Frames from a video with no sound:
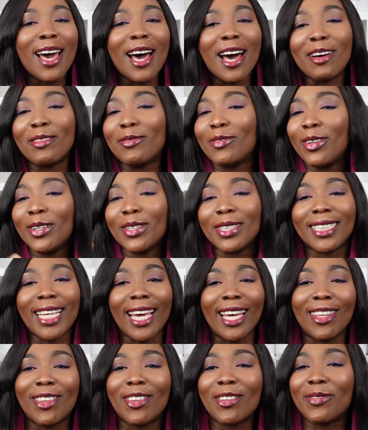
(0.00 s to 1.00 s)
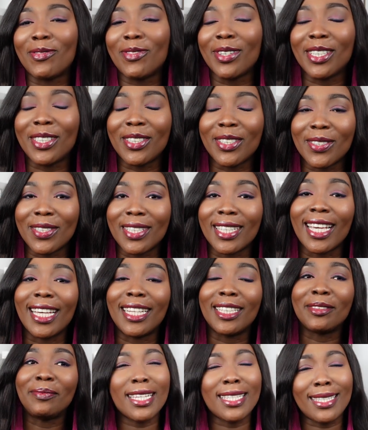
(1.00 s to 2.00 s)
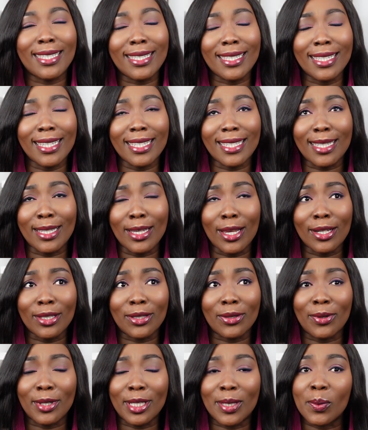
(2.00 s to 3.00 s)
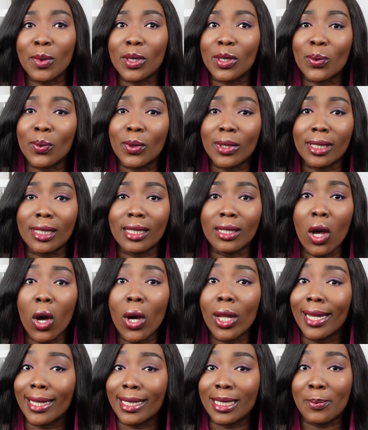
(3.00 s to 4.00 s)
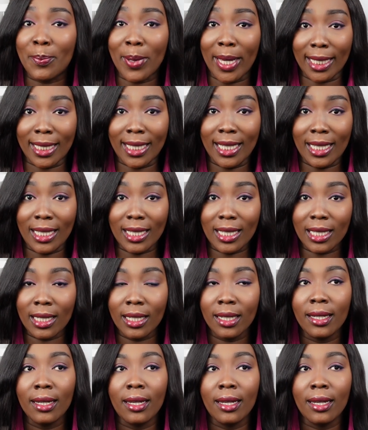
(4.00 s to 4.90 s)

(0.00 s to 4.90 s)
I've looked at the videos and this, this year's Christmas was unexpected.